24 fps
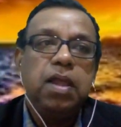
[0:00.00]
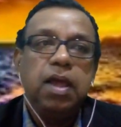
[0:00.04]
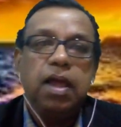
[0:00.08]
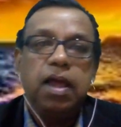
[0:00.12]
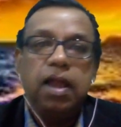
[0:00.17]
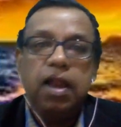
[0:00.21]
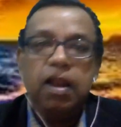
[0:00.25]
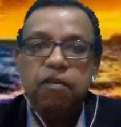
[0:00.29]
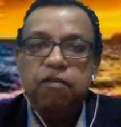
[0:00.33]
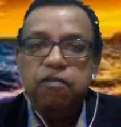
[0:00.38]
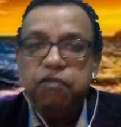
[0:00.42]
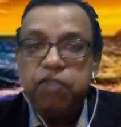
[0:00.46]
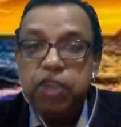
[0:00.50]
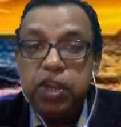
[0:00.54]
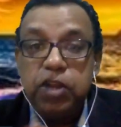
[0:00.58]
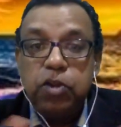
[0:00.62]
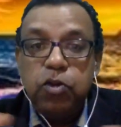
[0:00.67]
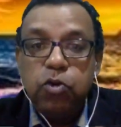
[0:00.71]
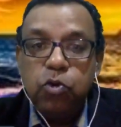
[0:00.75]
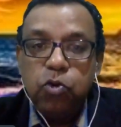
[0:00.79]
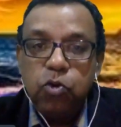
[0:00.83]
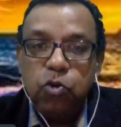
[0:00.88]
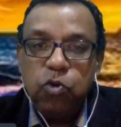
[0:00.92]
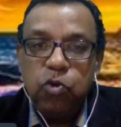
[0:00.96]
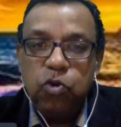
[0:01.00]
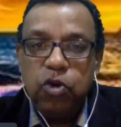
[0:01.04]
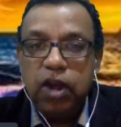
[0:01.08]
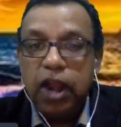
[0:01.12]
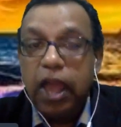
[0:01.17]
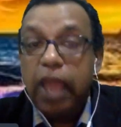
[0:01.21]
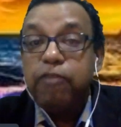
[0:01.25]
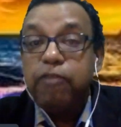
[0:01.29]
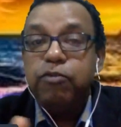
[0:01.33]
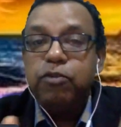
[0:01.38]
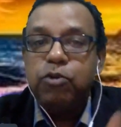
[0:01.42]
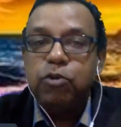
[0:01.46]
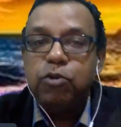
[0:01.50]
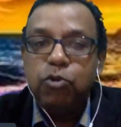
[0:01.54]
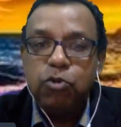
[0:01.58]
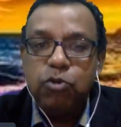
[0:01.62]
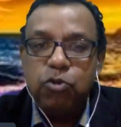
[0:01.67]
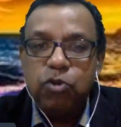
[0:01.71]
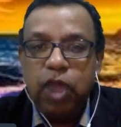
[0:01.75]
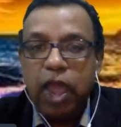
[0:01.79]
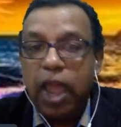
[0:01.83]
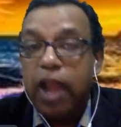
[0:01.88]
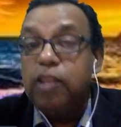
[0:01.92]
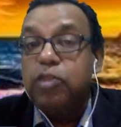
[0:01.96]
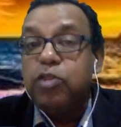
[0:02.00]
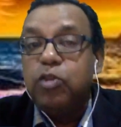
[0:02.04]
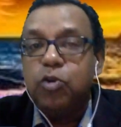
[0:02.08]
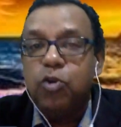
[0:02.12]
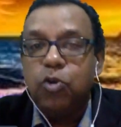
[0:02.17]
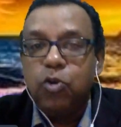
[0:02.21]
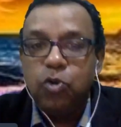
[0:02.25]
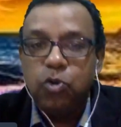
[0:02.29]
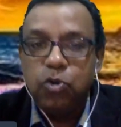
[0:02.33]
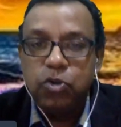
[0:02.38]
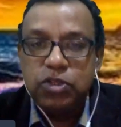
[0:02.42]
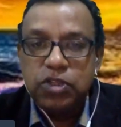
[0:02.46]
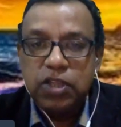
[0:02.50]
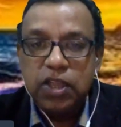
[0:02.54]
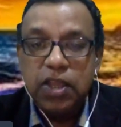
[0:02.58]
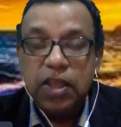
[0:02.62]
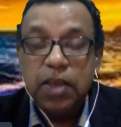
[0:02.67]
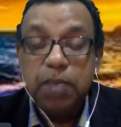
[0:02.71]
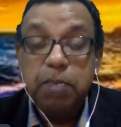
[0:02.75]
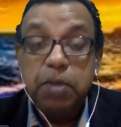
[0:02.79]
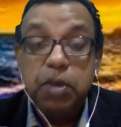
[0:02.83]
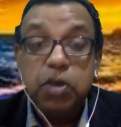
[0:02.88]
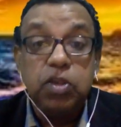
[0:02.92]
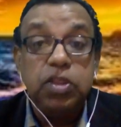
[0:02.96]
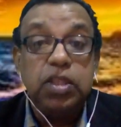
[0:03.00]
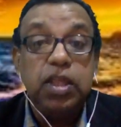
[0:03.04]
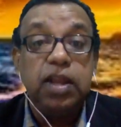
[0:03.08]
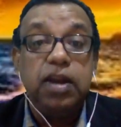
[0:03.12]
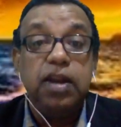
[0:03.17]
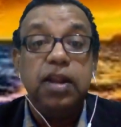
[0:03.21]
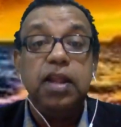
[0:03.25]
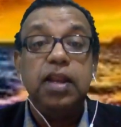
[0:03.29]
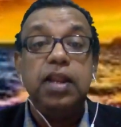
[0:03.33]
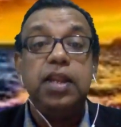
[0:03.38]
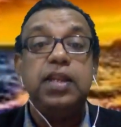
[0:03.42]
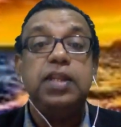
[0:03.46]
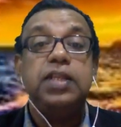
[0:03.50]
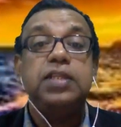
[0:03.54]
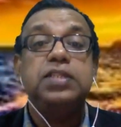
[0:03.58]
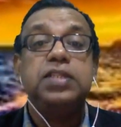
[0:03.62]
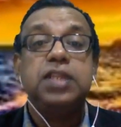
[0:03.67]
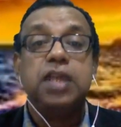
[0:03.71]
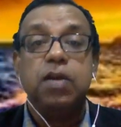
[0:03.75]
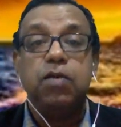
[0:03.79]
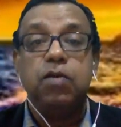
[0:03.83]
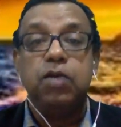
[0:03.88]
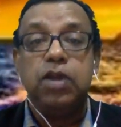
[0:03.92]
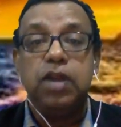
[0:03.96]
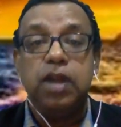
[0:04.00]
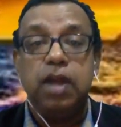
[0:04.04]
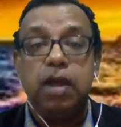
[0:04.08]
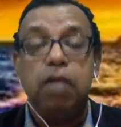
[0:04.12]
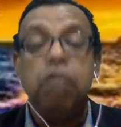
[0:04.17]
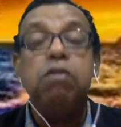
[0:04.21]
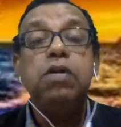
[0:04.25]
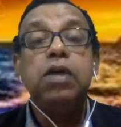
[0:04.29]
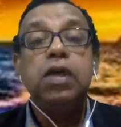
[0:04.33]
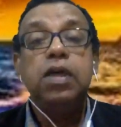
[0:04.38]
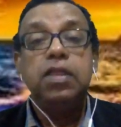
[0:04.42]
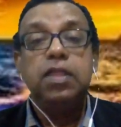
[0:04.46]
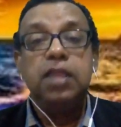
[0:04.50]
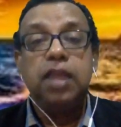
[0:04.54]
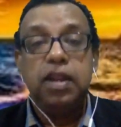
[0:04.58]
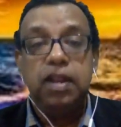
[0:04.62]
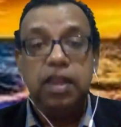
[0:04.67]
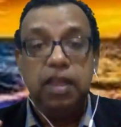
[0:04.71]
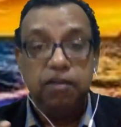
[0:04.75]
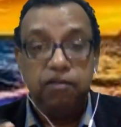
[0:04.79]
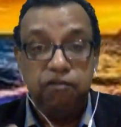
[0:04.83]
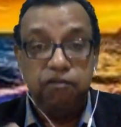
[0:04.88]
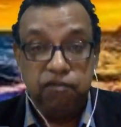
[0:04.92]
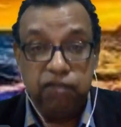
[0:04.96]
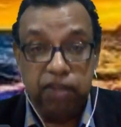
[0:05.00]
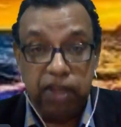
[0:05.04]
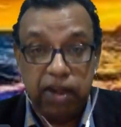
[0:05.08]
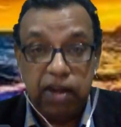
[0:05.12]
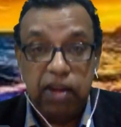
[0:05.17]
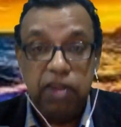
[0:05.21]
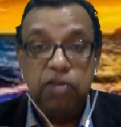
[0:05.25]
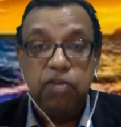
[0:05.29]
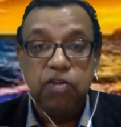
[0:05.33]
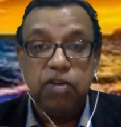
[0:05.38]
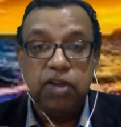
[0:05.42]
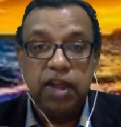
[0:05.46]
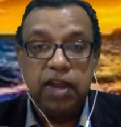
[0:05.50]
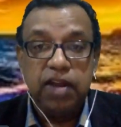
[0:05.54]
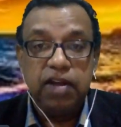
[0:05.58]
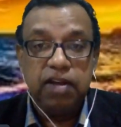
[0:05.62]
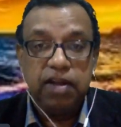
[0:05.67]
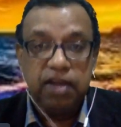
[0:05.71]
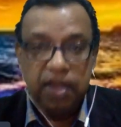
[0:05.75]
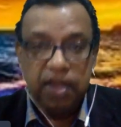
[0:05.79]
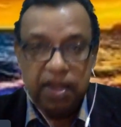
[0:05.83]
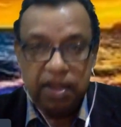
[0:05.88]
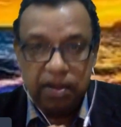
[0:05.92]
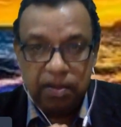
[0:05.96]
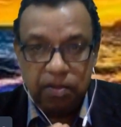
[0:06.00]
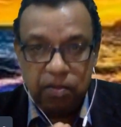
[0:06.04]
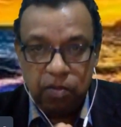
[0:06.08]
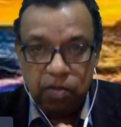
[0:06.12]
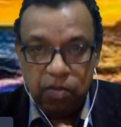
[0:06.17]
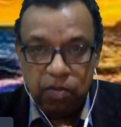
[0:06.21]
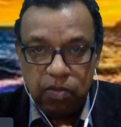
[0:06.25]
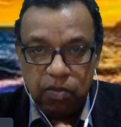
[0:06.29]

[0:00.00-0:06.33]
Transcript: a uh, fit guru, life guru, health gurus because they really discovered now that they're very good at uh,